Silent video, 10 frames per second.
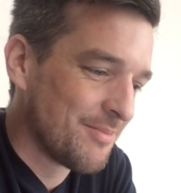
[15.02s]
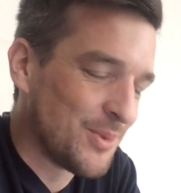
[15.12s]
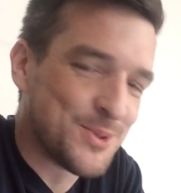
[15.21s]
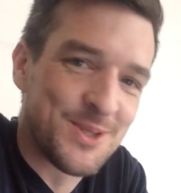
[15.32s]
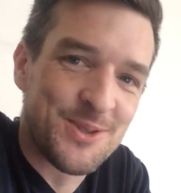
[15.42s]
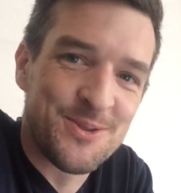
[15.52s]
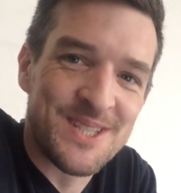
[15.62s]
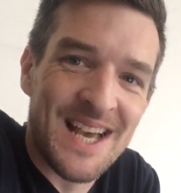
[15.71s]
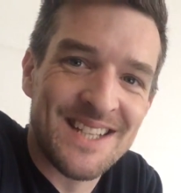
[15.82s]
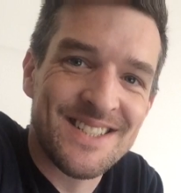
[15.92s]
most
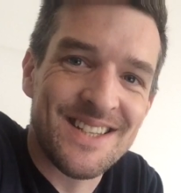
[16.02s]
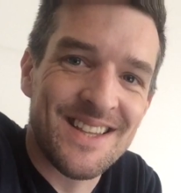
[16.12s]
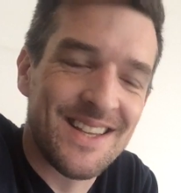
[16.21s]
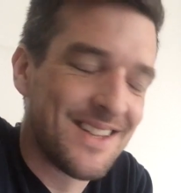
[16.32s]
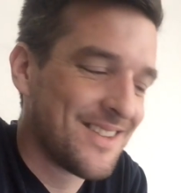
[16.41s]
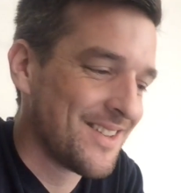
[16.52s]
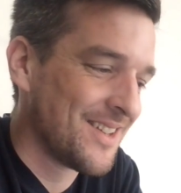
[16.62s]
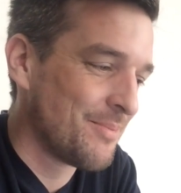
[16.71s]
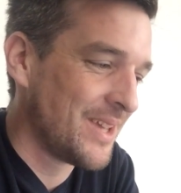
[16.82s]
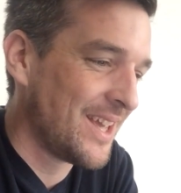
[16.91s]
enthusiastic thing
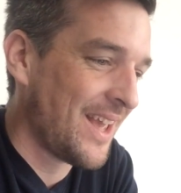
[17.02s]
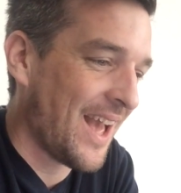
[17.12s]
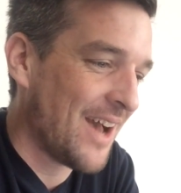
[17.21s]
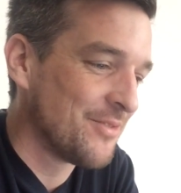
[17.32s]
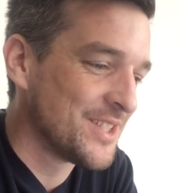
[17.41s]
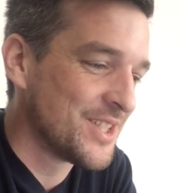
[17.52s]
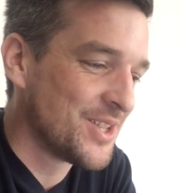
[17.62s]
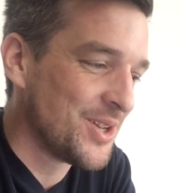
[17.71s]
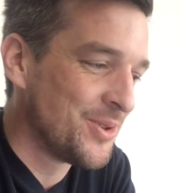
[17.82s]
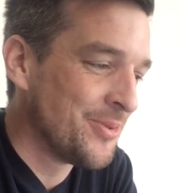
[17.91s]
to be having to
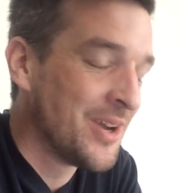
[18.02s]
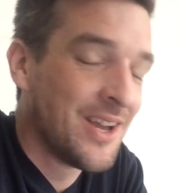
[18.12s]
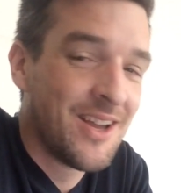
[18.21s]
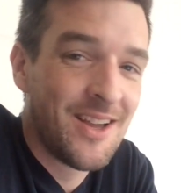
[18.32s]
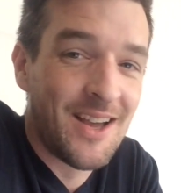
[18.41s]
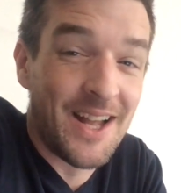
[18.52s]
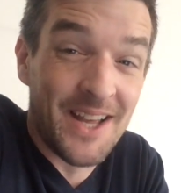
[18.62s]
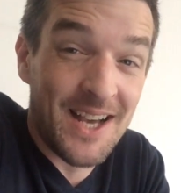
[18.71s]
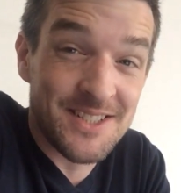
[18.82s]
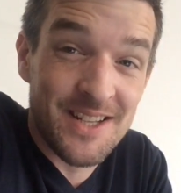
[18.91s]
do, and it
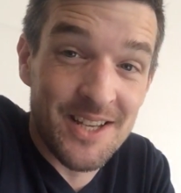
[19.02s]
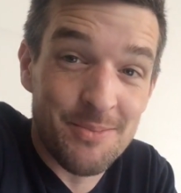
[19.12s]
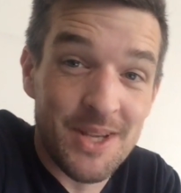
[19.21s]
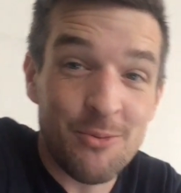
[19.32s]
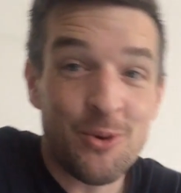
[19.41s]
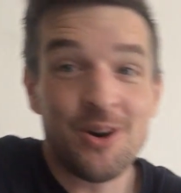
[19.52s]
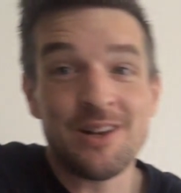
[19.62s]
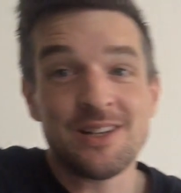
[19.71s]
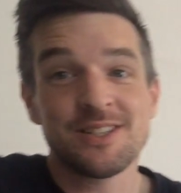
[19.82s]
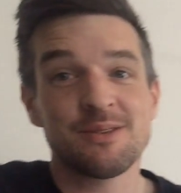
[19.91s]
has taken me a
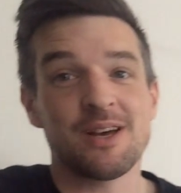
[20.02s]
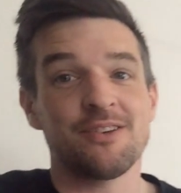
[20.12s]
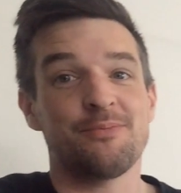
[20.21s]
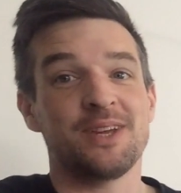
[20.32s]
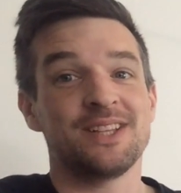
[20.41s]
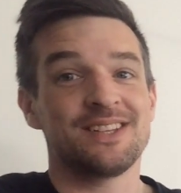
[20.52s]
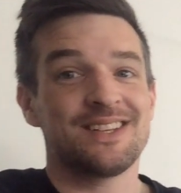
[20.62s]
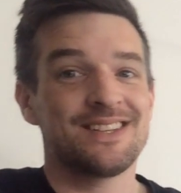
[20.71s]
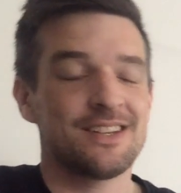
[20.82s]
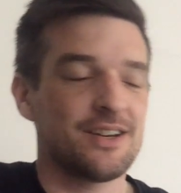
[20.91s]
while. I've been
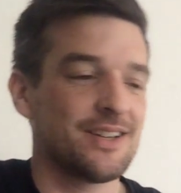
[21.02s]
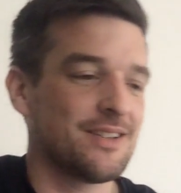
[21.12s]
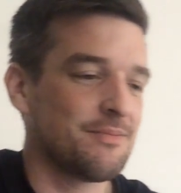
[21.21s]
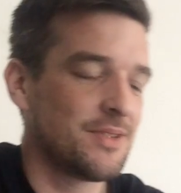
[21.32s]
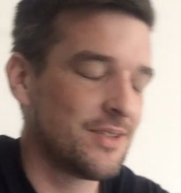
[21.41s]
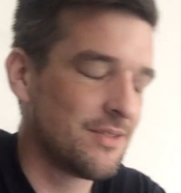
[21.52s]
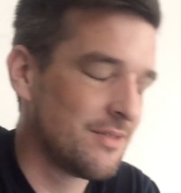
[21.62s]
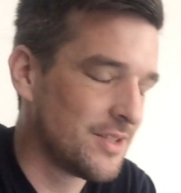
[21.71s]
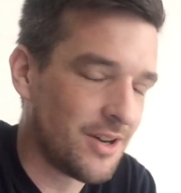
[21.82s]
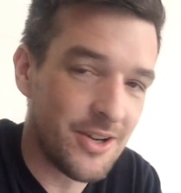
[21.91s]
kind of
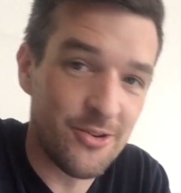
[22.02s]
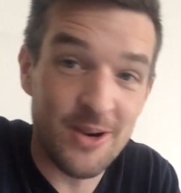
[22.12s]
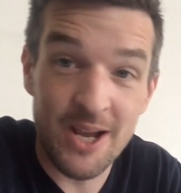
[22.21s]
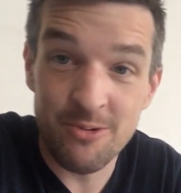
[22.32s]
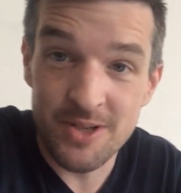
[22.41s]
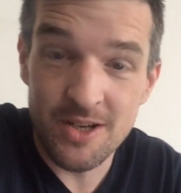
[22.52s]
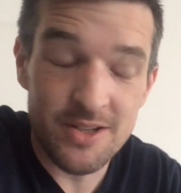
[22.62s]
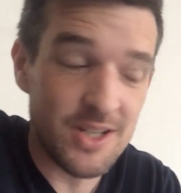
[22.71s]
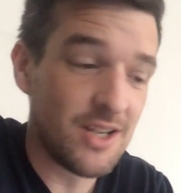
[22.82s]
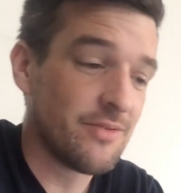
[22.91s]
toying around with the
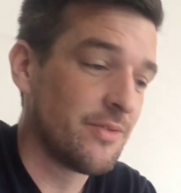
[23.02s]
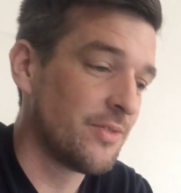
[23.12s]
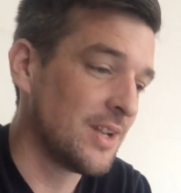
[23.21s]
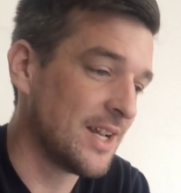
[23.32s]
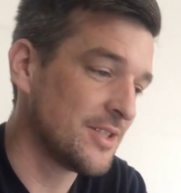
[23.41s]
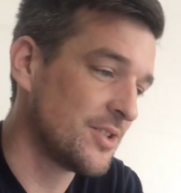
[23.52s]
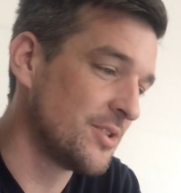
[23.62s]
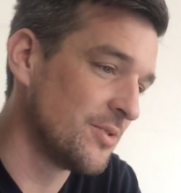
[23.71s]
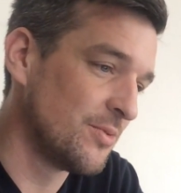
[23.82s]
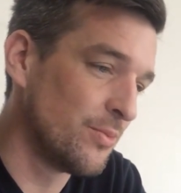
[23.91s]
idea of it for the last
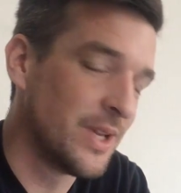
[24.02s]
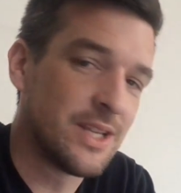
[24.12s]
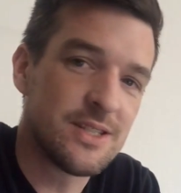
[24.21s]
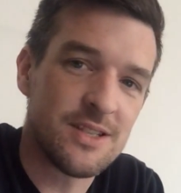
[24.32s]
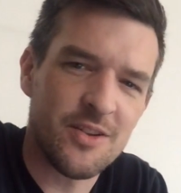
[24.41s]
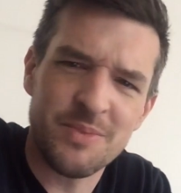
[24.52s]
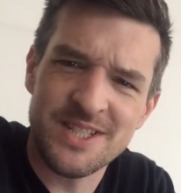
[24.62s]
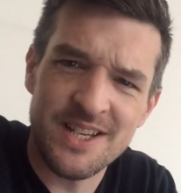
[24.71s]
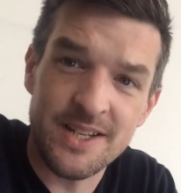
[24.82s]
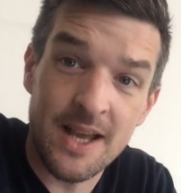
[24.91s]
2 weeks, and I've been
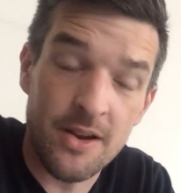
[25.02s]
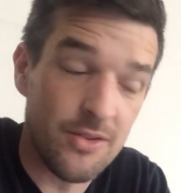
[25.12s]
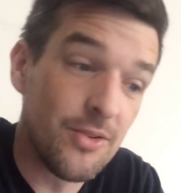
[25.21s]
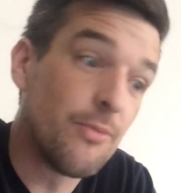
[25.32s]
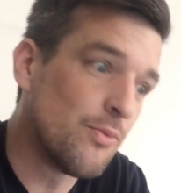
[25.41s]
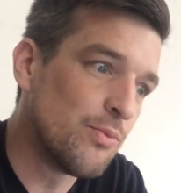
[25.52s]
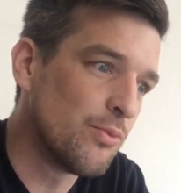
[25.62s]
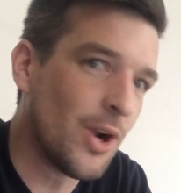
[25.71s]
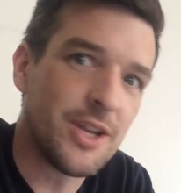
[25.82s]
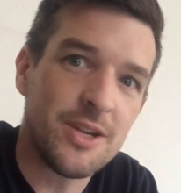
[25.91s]
sitting down and
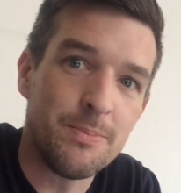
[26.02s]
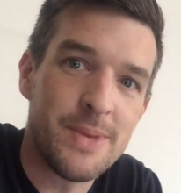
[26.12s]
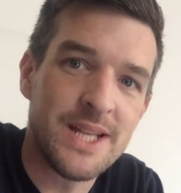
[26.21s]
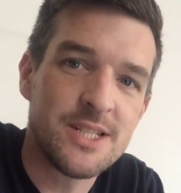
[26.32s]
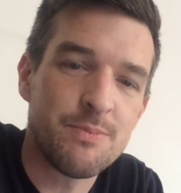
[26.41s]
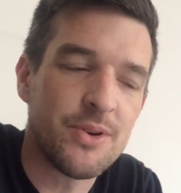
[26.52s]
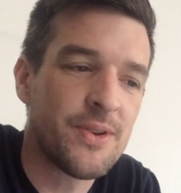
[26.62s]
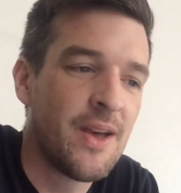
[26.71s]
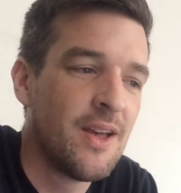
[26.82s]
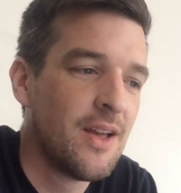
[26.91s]
writing bits, but
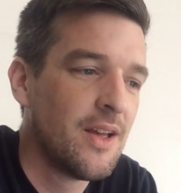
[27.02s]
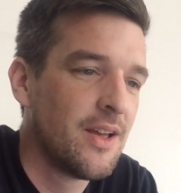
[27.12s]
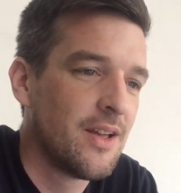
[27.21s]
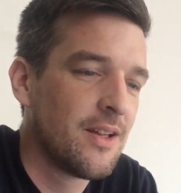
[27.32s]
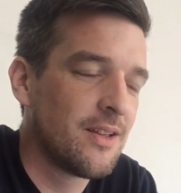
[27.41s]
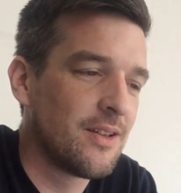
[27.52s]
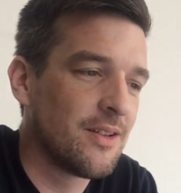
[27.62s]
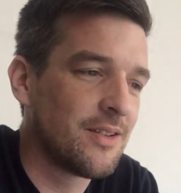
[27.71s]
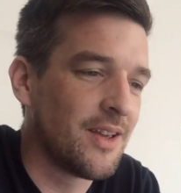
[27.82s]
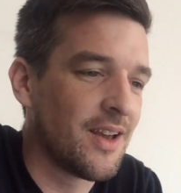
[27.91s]

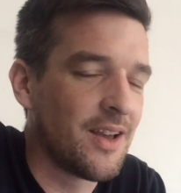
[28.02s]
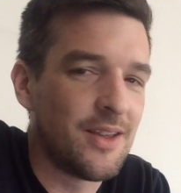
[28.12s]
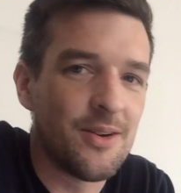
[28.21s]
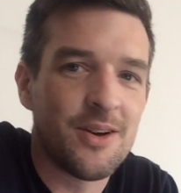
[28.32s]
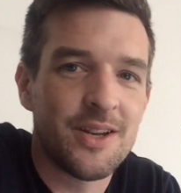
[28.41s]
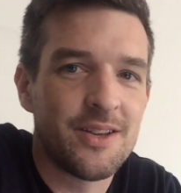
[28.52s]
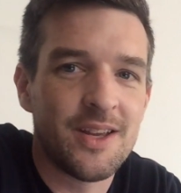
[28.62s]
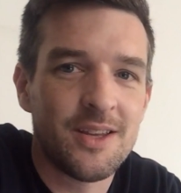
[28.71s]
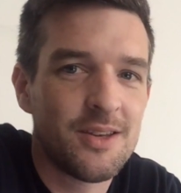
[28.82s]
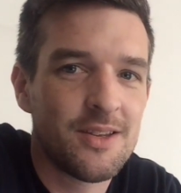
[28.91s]
yeah, you kind of
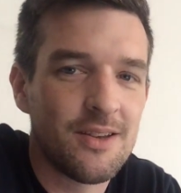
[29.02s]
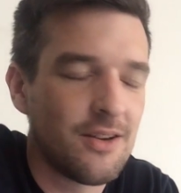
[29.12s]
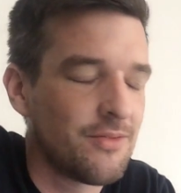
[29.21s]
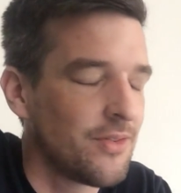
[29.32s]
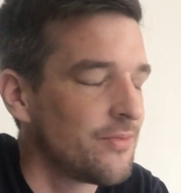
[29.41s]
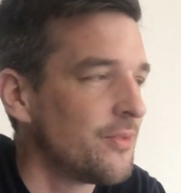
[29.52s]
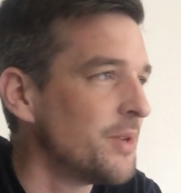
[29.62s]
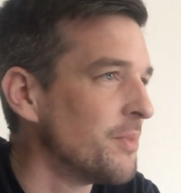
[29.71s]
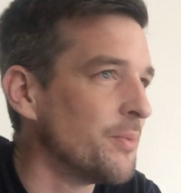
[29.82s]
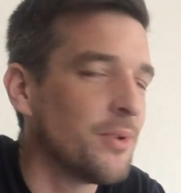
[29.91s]
think I've
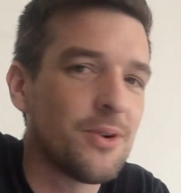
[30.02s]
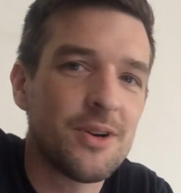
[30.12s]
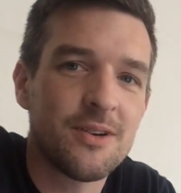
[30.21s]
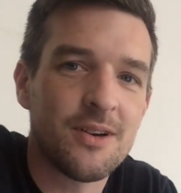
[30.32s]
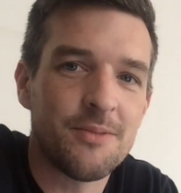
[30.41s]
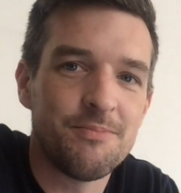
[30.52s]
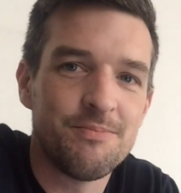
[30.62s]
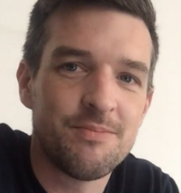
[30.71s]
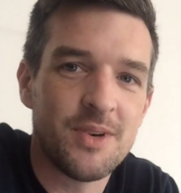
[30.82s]
written my book, and